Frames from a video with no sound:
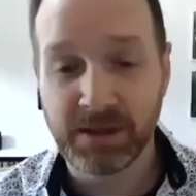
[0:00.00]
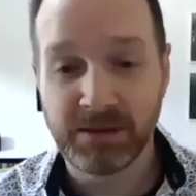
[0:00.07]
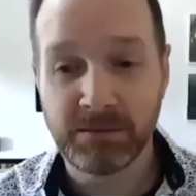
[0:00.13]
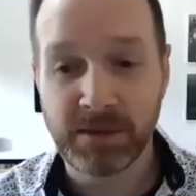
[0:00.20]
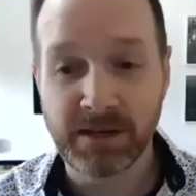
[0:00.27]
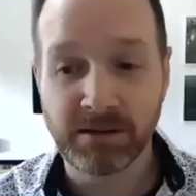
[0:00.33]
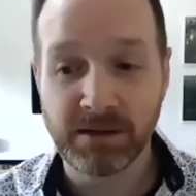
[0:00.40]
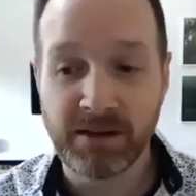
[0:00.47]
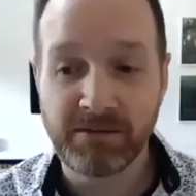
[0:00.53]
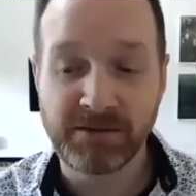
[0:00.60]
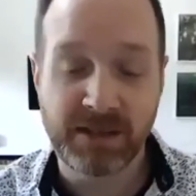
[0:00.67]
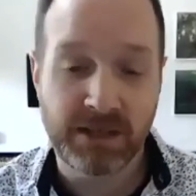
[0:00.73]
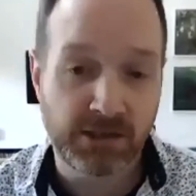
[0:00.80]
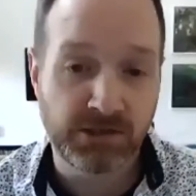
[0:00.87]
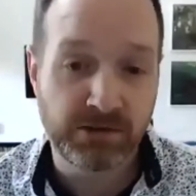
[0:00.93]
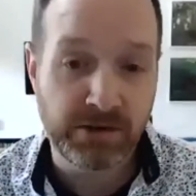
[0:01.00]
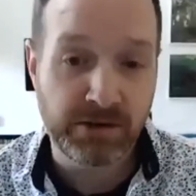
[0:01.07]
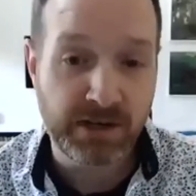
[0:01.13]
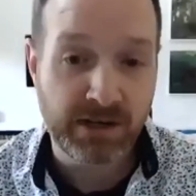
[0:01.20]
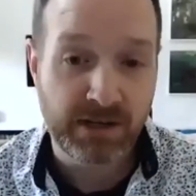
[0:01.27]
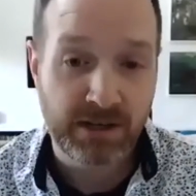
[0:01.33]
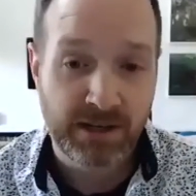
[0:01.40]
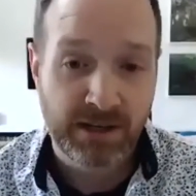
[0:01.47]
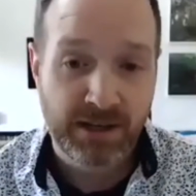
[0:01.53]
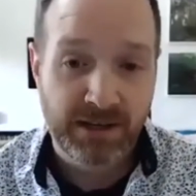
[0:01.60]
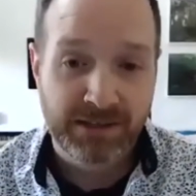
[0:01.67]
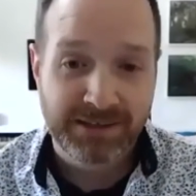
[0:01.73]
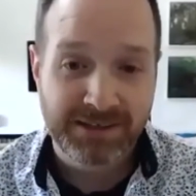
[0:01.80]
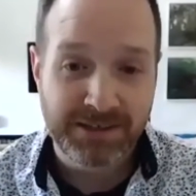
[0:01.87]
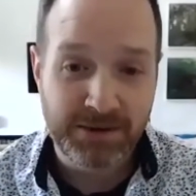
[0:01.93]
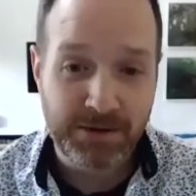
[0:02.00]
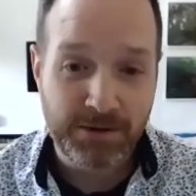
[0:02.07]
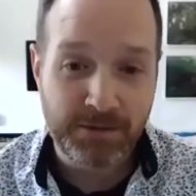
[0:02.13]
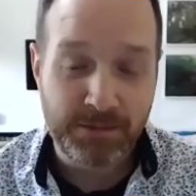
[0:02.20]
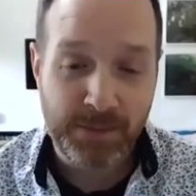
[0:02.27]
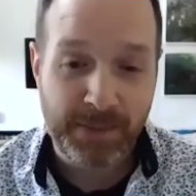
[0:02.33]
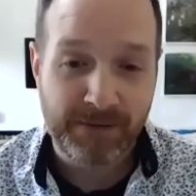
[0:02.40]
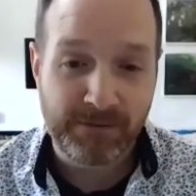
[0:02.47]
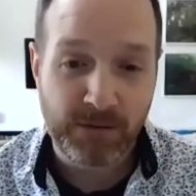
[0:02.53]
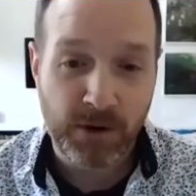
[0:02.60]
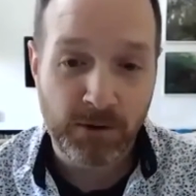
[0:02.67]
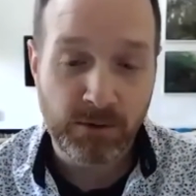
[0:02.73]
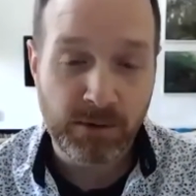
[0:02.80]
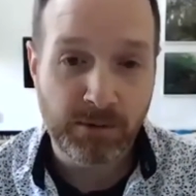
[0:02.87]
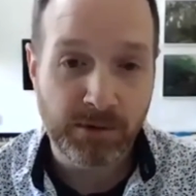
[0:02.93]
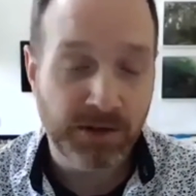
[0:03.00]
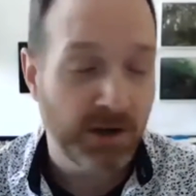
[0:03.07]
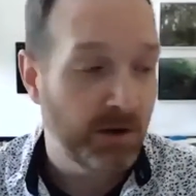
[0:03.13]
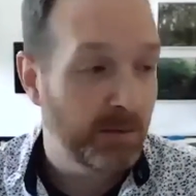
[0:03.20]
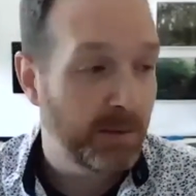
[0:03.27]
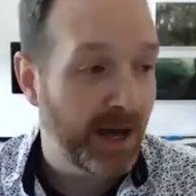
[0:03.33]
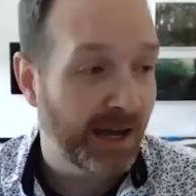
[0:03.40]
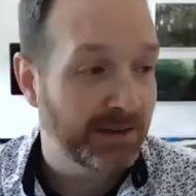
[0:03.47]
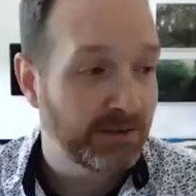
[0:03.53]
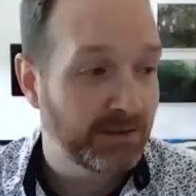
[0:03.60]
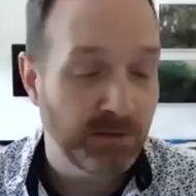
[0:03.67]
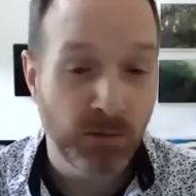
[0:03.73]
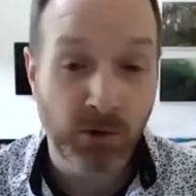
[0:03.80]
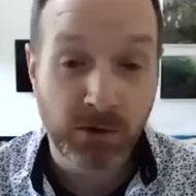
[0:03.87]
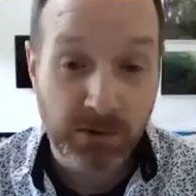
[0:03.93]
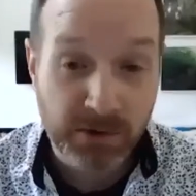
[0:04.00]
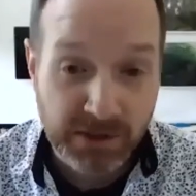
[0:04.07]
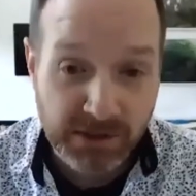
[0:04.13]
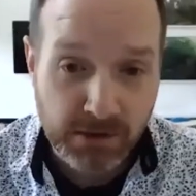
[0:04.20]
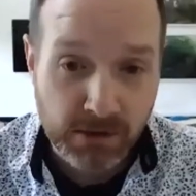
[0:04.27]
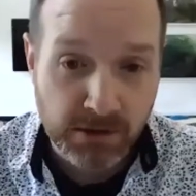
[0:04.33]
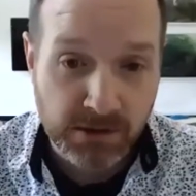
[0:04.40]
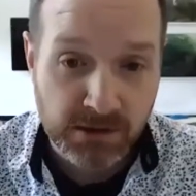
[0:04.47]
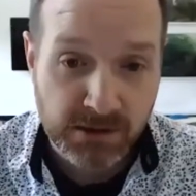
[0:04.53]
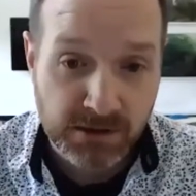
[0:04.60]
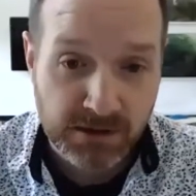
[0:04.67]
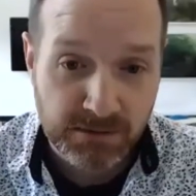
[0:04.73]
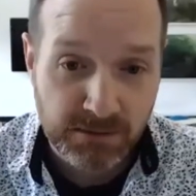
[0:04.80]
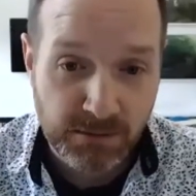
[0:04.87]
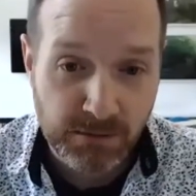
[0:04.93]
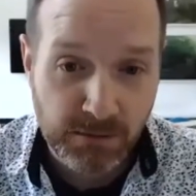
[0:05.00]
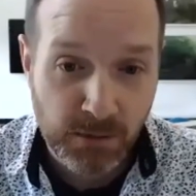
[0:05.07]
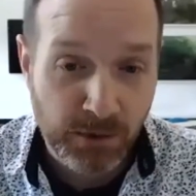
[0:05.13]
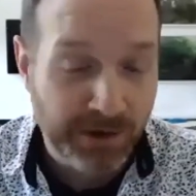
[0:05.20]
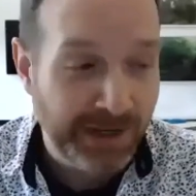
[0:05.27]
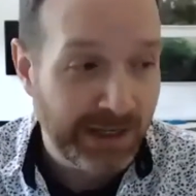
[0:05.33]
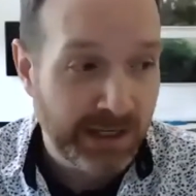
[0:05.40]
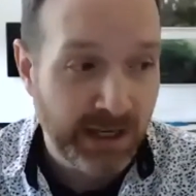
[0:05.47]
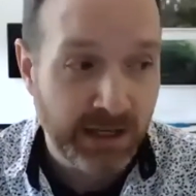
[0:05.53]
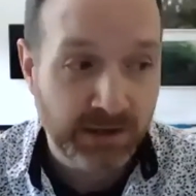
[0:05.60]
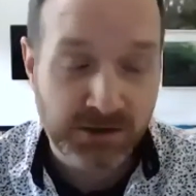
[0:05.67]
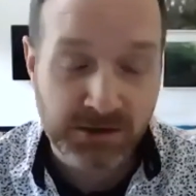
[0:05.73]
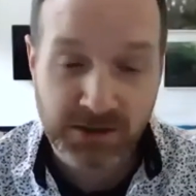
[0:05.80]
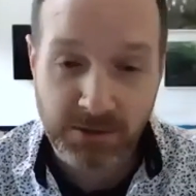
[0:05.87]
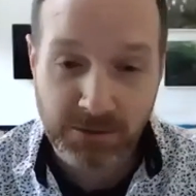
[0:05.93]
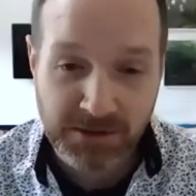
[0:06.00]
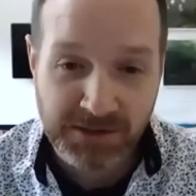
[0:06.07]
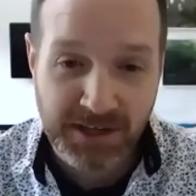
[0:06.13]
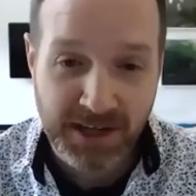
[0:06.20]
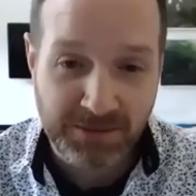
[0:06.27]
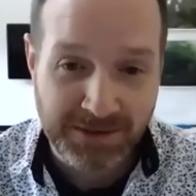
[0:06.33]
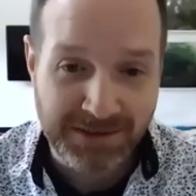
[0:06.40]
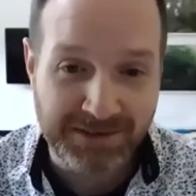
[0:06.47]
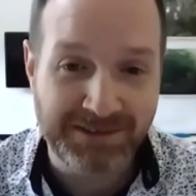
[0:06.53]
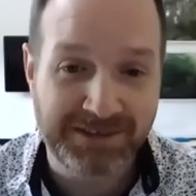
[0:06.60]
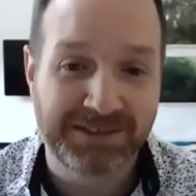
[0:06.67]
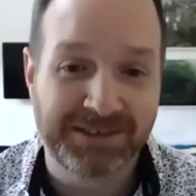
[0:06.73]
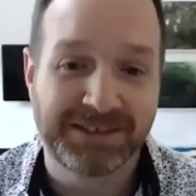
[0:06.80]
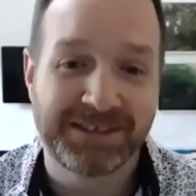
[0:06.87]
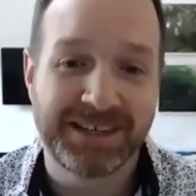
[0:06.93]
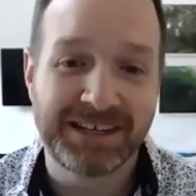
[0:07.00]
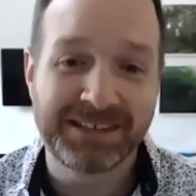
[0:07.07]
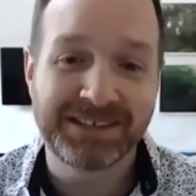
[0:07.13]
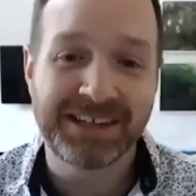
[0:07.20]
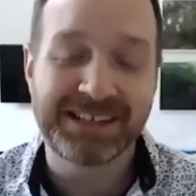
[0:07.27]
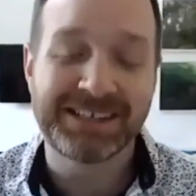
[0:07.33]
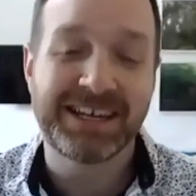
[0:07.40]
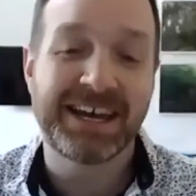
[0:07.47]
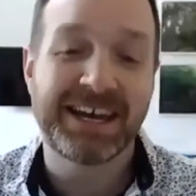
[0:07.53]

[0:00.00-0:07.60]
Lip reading: being left to history. So for other people to come back and do more research, more NEH summer stipends, things like that.